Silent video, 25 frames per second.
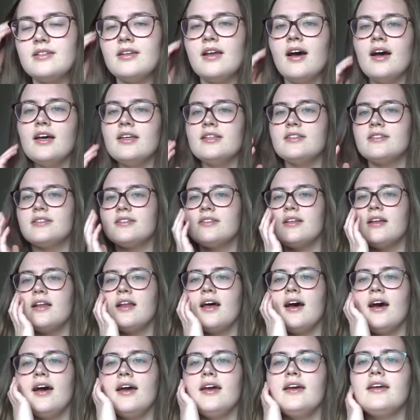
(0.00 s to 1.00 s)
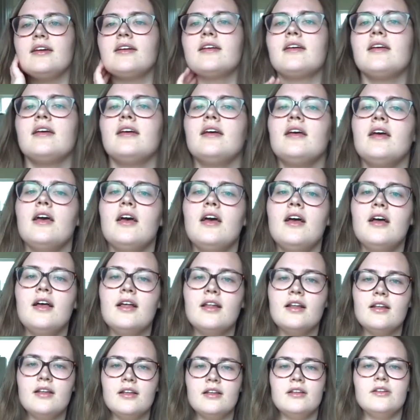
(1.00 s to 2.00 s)
nice to, like,
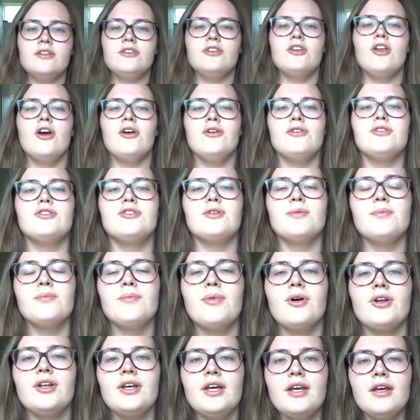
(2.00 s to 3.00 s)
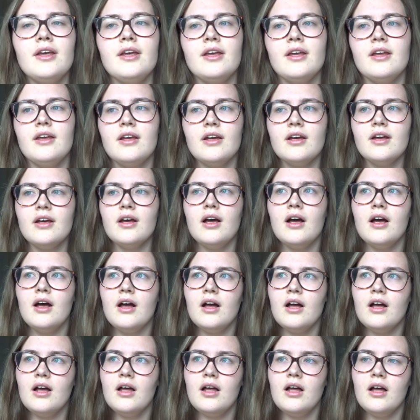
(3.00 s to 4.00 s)
know somebody
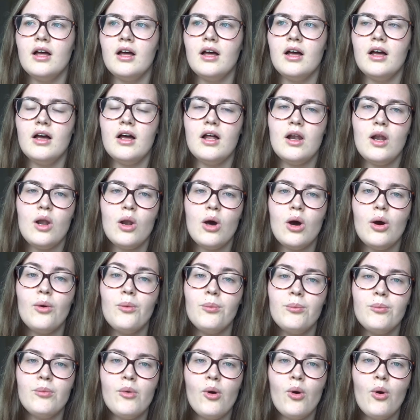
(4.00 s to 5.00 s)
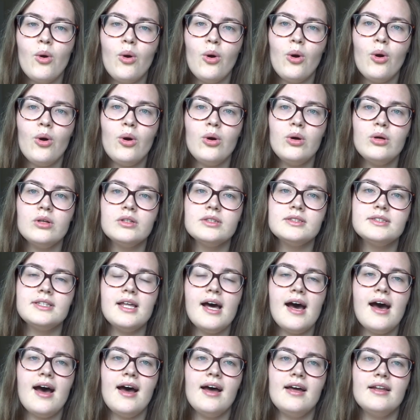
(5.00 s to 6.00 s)
a lot more
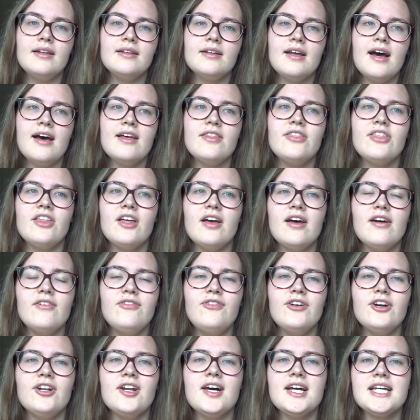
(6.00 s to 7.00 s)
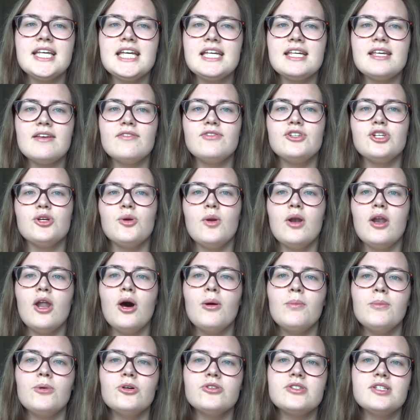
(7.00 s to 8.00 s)
than I feel like it gives you a
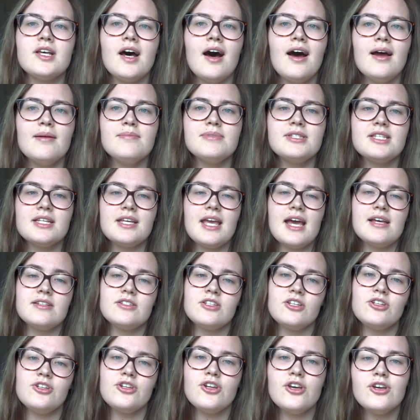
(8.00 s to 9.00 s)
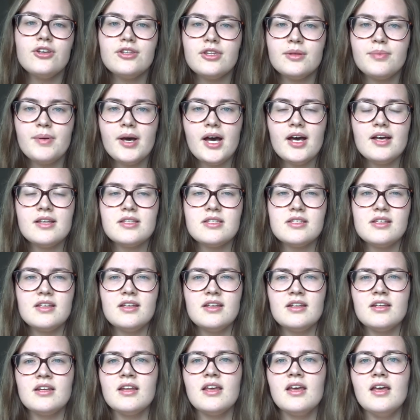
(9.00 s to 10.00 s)
lot more time to get to know the
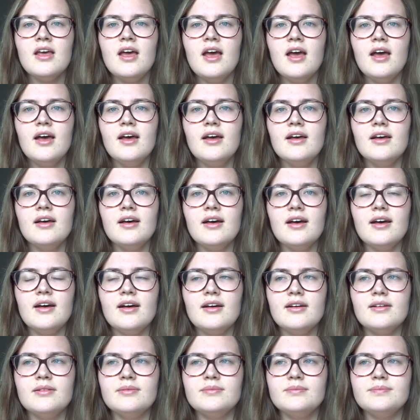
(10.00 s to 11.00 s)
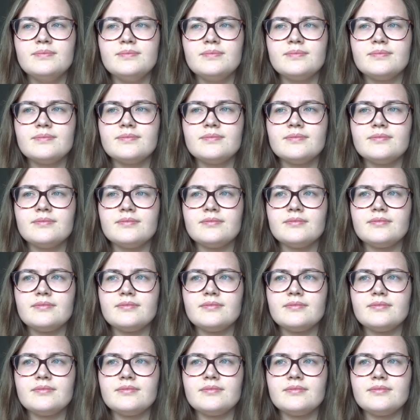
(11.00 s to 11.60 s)
person and